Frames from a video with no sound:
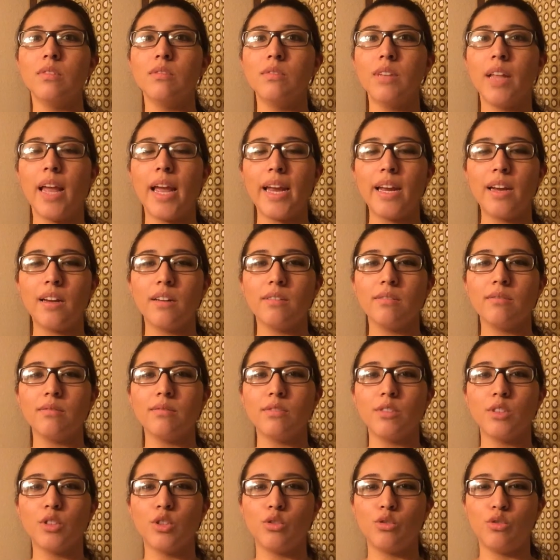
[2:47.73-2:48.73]
like
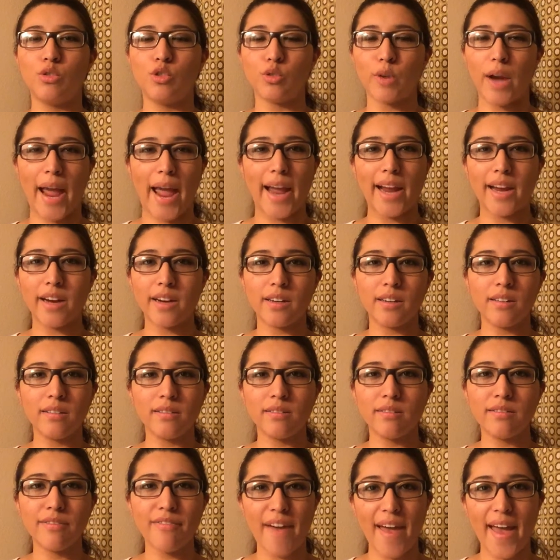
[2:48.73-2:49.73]
drag
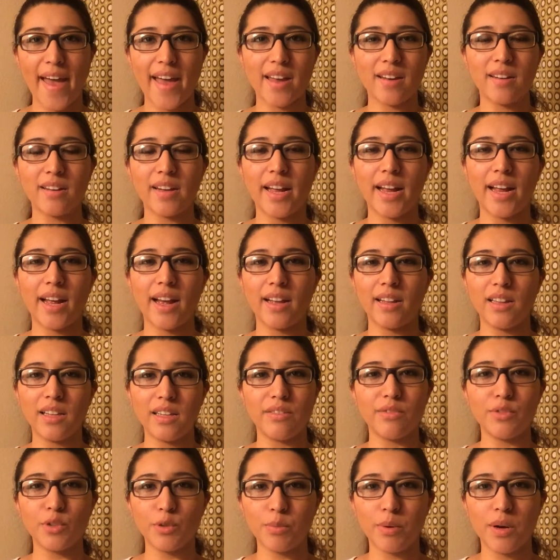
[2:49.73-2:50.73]
fan. Like I
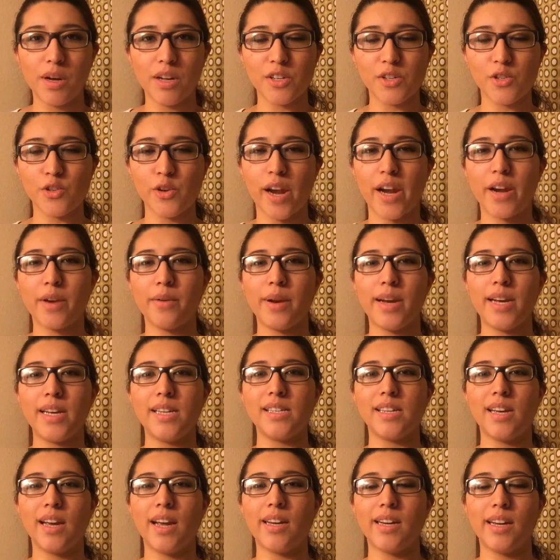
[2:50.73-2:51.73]
love RuPaul's Drag
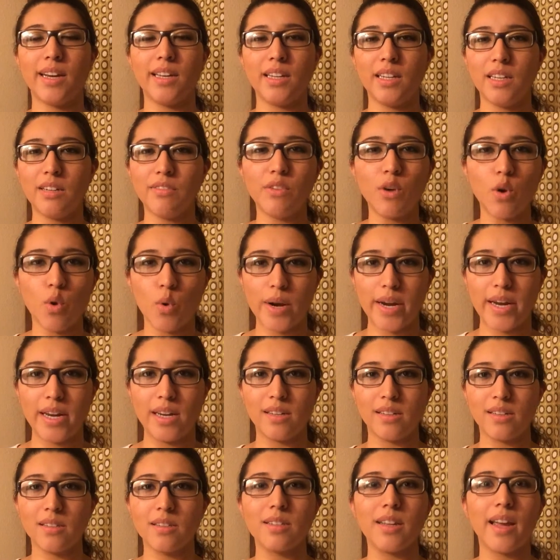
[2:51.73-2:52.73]
Race and I love
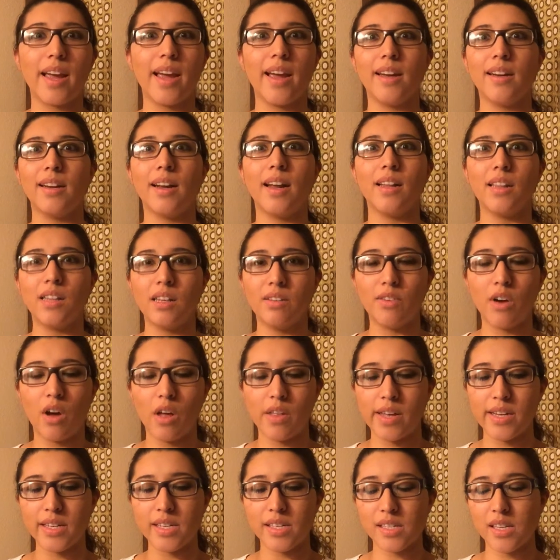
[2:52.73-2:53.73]
Queens and I love
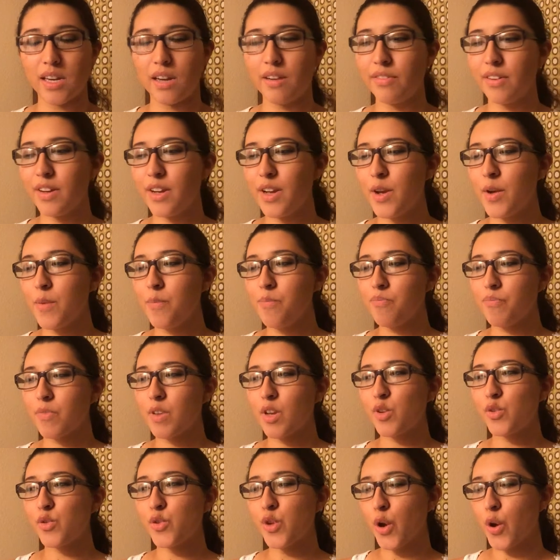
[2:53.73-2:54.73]
all that stuff.
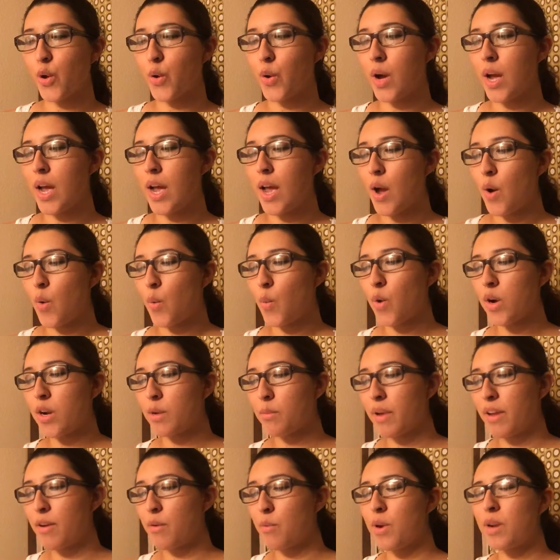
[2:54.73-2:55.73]
So one
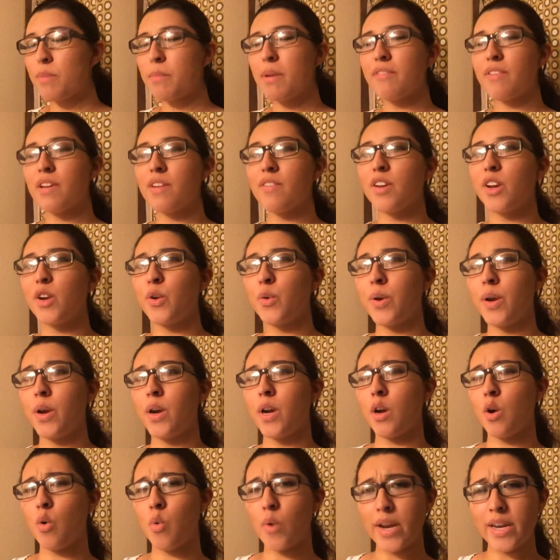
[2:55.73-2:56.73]
of my one of my favorite
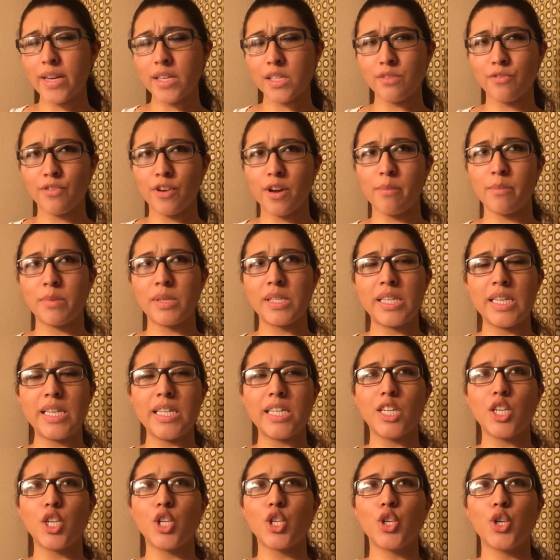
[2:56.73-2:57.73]
queens from
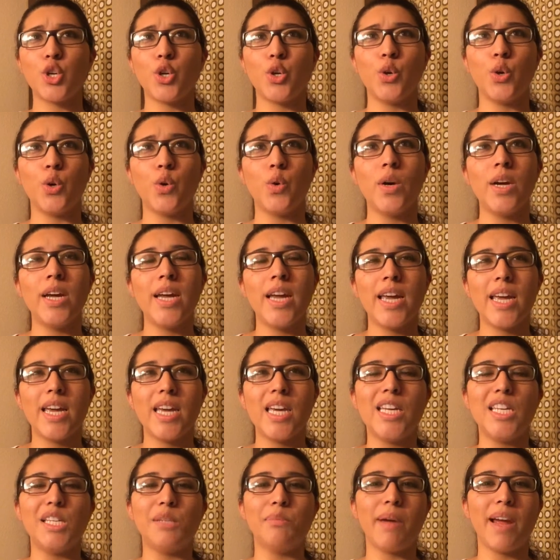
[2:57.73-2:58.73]
season two
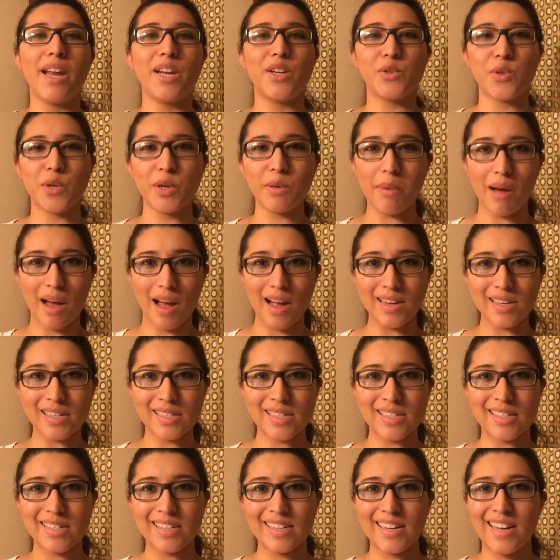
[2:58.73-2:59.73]
is Pandora
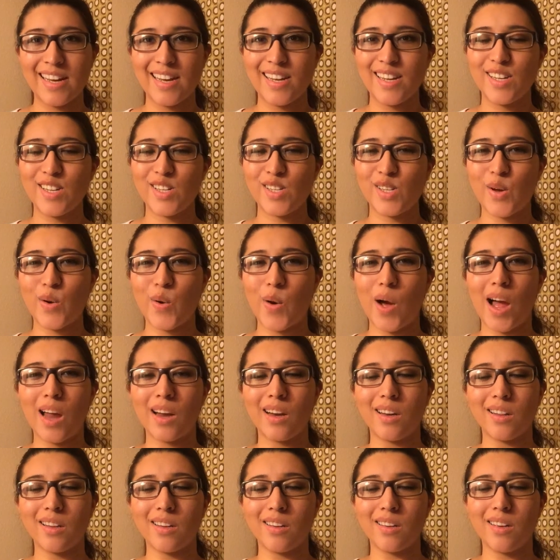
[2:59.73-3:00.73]
Boxx. So
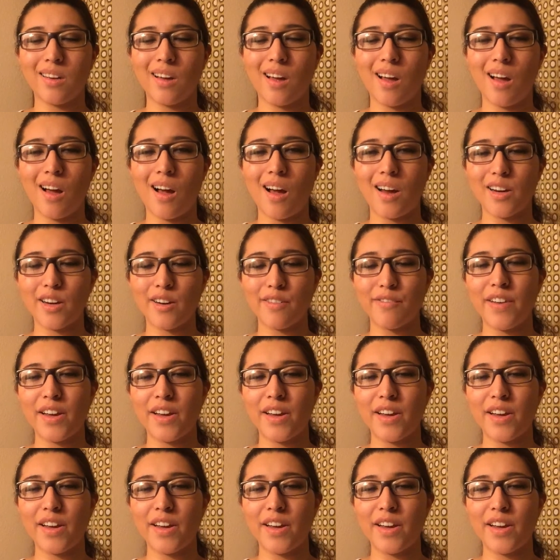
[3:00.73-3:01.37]
on the on her